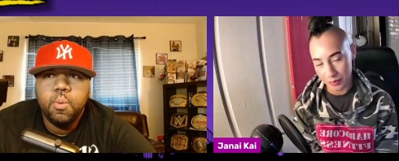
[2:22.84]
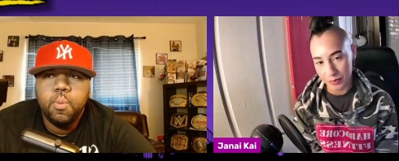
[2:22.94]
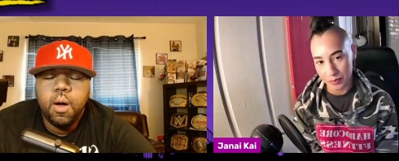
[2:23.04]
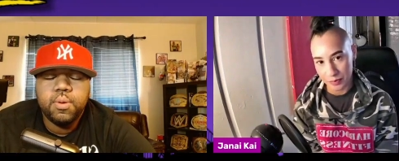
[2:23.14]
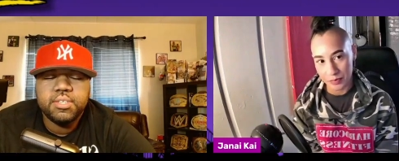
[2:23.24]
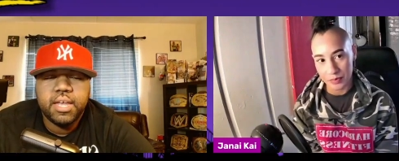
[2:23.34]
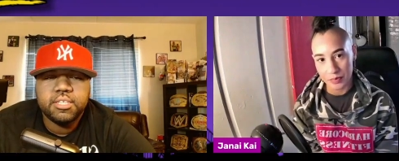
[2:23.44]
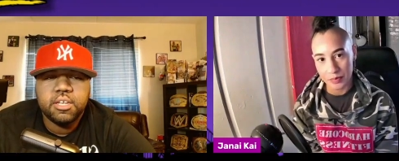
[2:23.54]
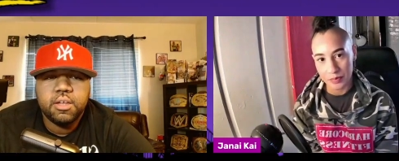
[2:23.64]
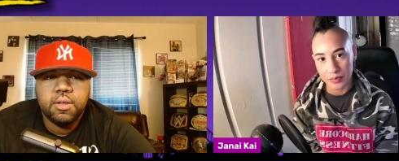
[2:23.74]
Speaker 1: what was
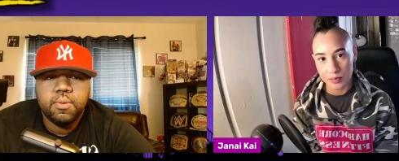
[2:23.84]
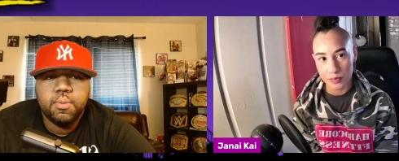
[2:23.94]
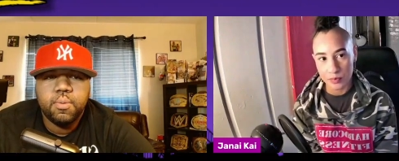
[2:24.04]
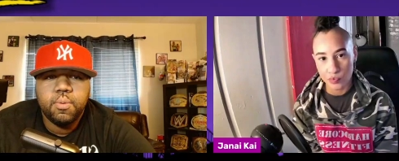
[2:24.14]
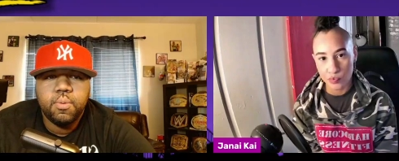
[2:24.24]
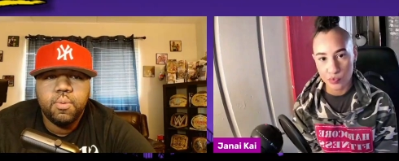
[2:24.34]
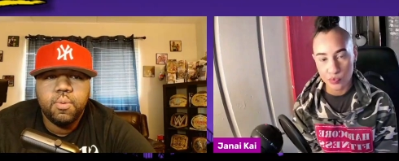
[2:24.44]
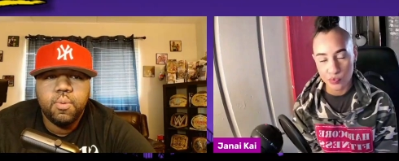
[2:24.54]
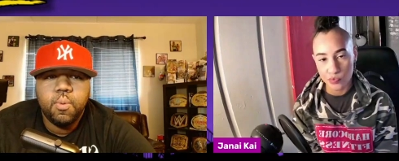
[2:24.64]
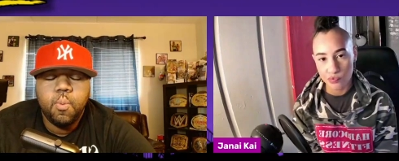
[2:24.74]
like the
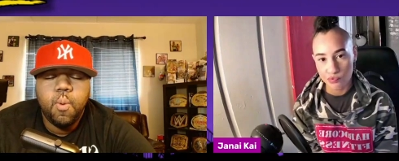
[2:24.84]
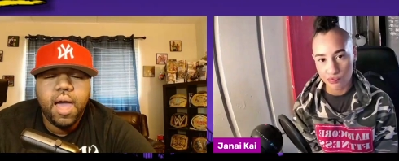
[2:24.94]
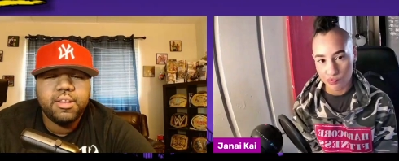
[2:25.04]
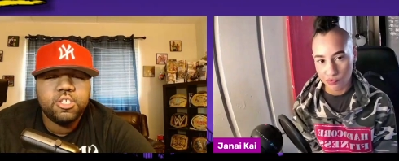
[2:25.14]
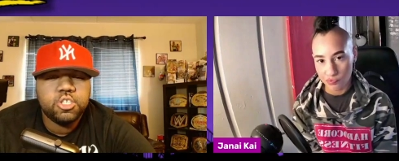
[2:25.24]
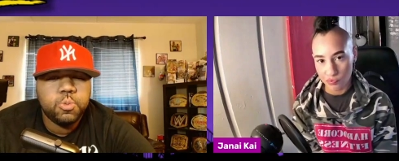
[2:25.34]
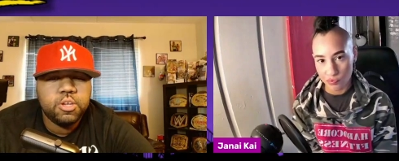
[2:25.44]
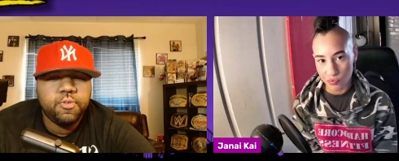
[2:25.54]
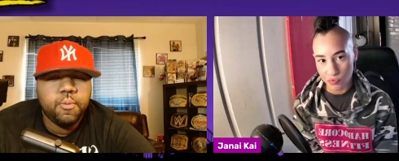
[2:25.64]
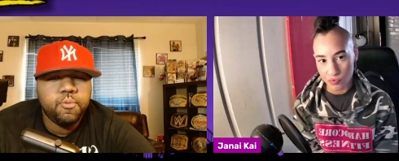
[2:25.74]
why the
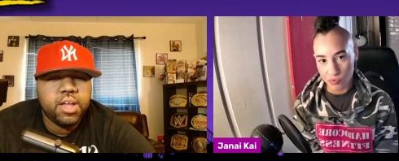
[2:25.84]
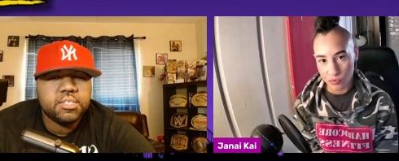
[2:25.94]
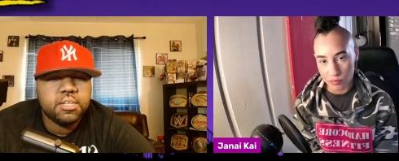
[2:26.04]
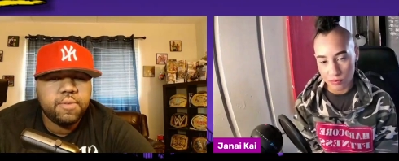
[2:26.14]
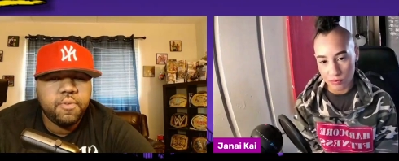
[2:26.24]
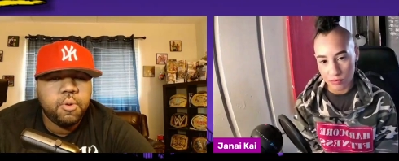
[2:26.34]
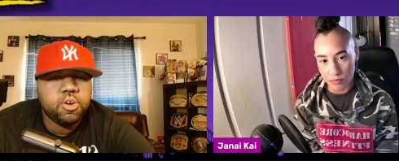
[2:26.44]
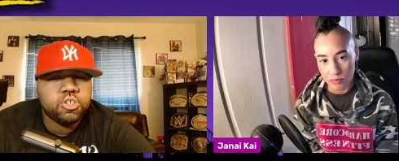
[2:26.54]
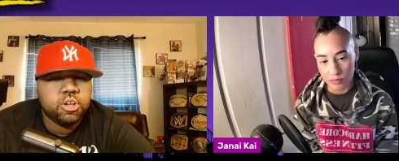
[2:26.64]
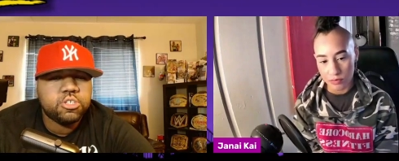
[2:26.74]
switch from wrestling from
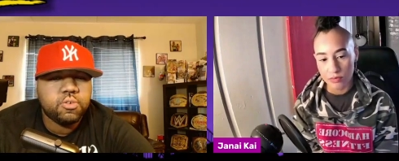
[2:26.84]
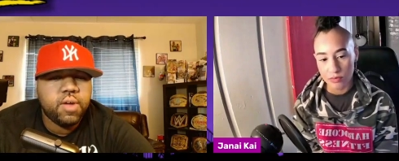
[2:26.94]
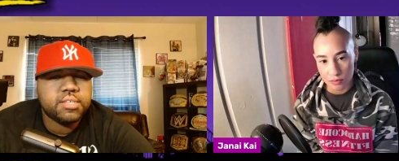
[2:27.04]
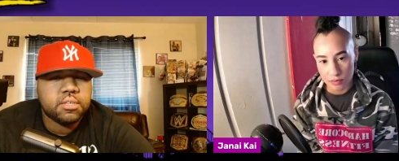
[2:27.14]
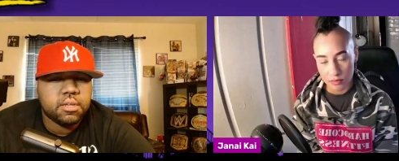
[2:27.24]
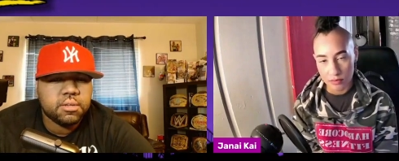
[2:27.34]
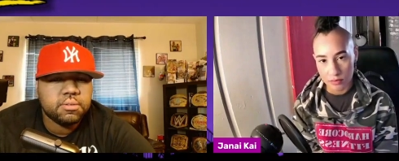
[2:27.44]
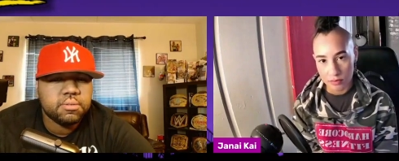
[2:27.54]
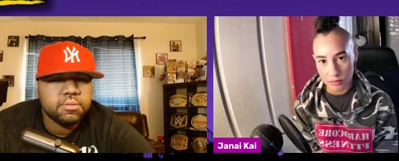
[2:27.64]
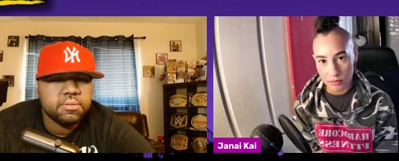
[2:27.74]
martial arts to
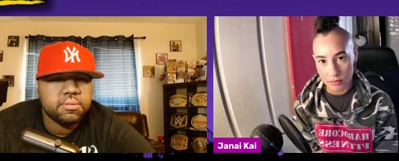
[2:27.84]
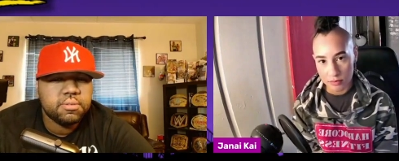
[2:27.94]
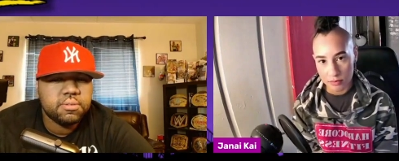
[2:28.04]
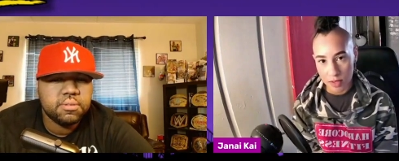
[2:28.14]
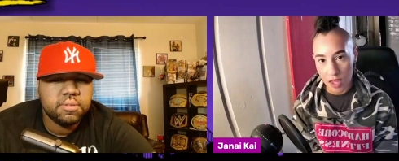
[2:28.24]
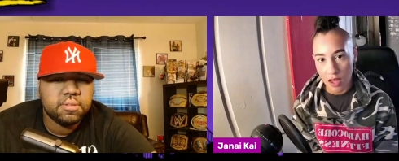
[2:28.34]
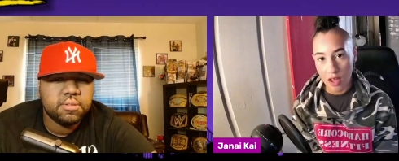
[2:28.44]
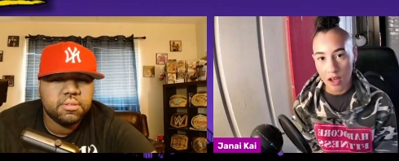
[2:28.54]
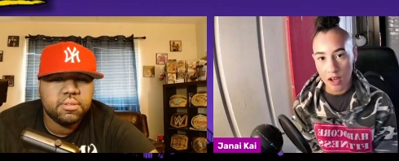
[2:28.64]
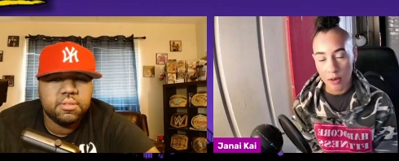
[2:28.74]
wrestling?
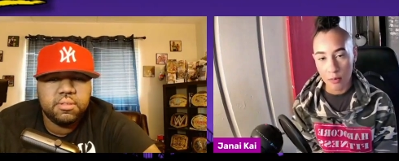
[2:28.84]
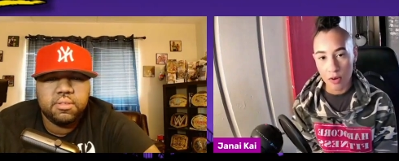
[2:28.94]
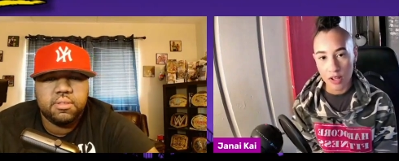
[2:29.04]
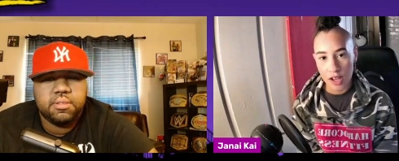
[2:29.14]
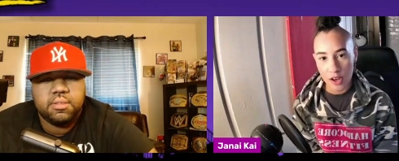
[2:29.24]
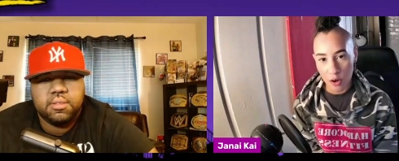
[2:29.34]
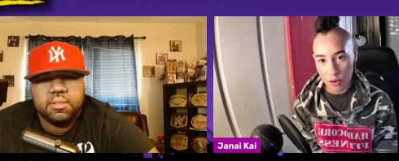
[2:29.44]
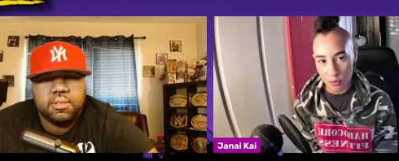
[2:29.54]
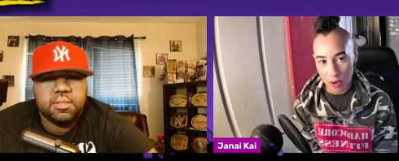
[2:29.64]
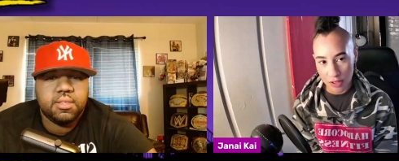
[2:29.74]
Speaker 2: Um, well, I
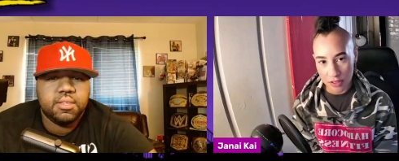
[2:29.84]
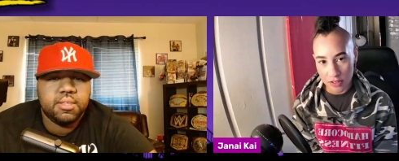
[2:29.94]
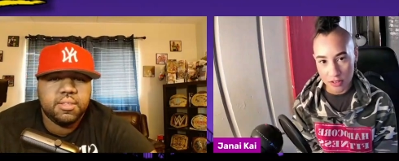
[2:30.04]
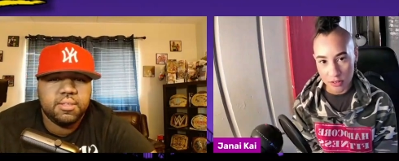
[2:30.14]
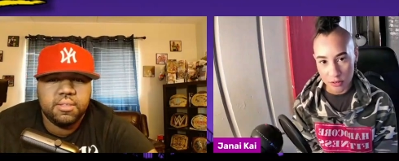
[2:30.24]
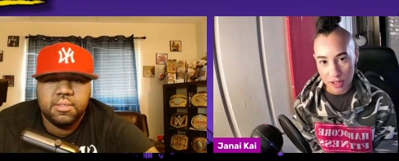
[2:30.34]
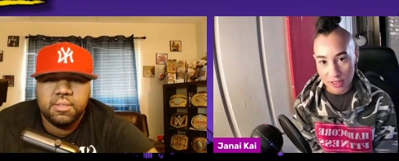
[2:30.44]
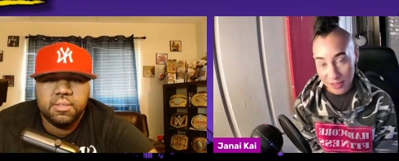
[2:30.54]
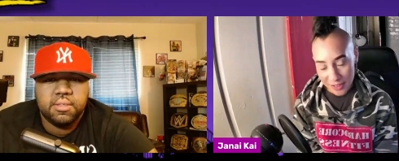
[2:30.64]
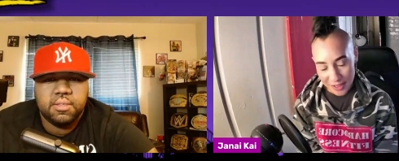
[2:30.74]
always wanted to do
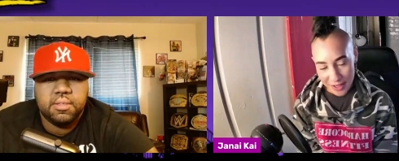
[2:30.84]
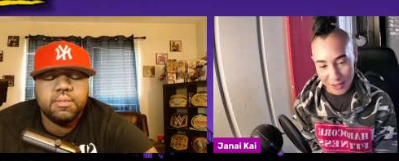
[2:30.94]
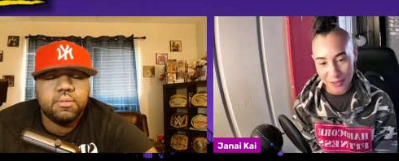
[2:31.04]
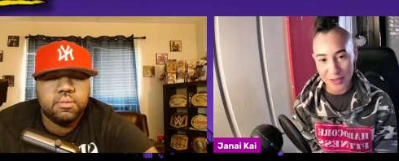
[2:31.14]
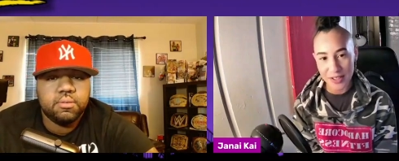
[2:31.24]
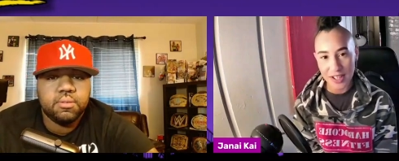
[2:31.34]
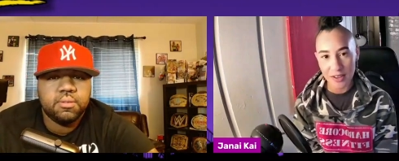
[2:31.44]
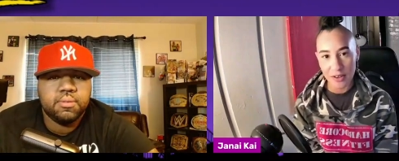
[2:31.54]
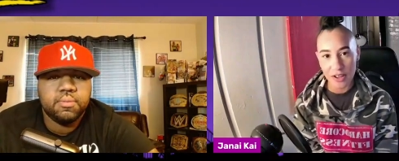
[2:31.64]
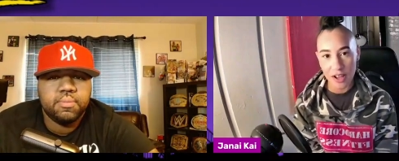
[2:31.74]
wrestling actually. Mm-hmm.
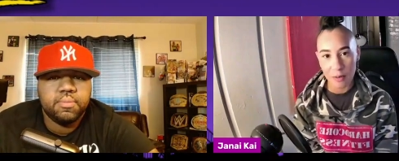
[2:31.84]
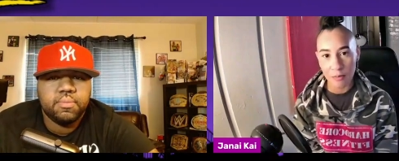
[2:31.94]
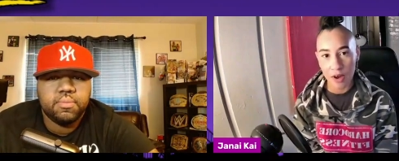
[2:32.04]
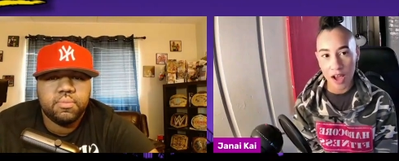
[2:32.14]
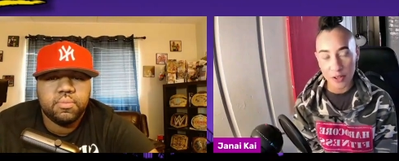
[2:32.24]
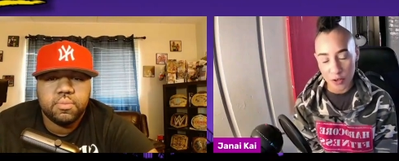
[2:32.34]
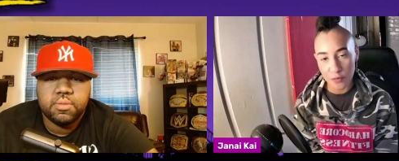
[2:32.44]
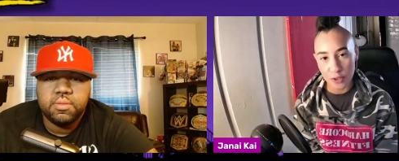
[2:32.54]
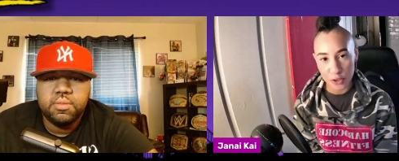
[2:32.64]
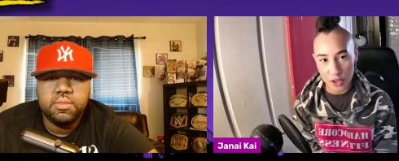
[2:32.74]
Um, I knew
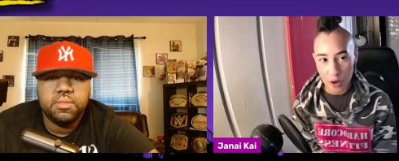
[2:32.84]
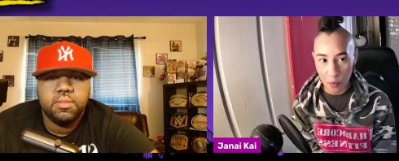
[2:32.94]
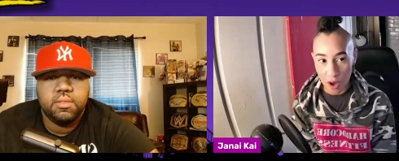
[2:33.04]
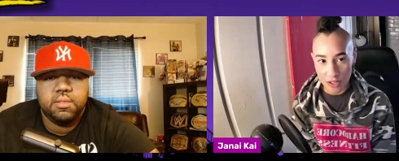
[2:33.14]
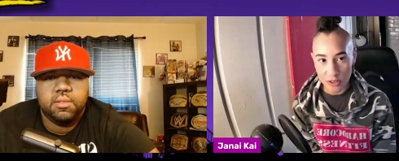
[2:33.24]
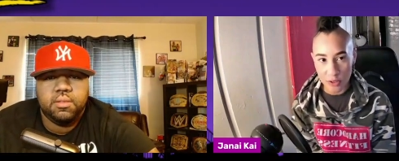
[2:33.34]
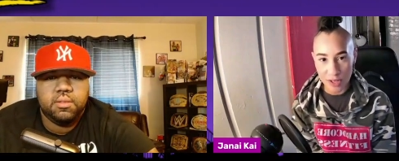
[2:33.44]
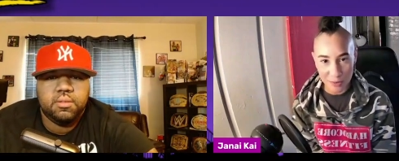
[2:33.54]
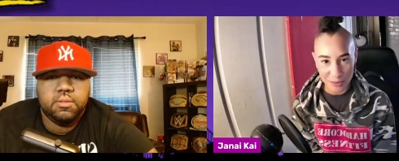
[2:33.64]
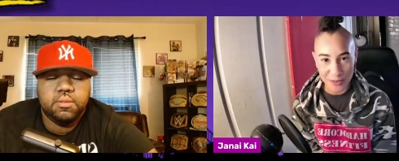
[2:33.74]
for sure I wanted to
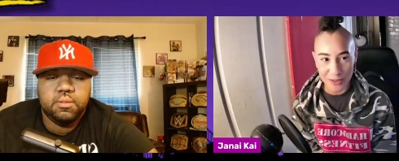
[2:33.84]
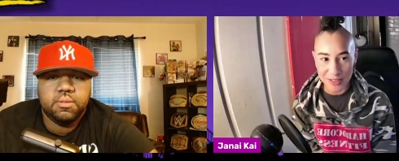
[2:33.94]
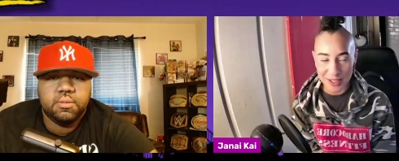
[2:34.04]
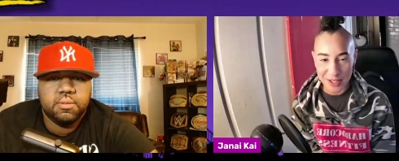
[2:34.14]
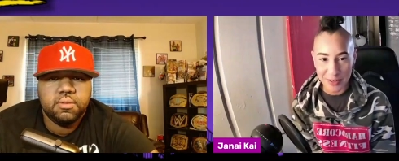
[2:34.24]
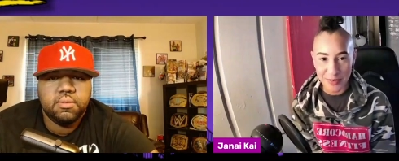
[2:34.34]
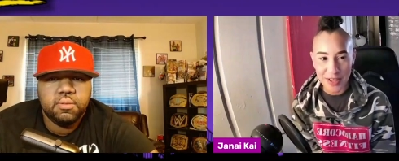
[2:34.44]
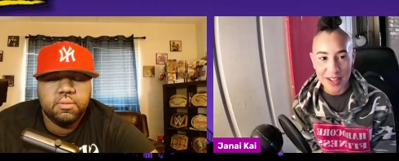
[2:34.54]
when I was 13.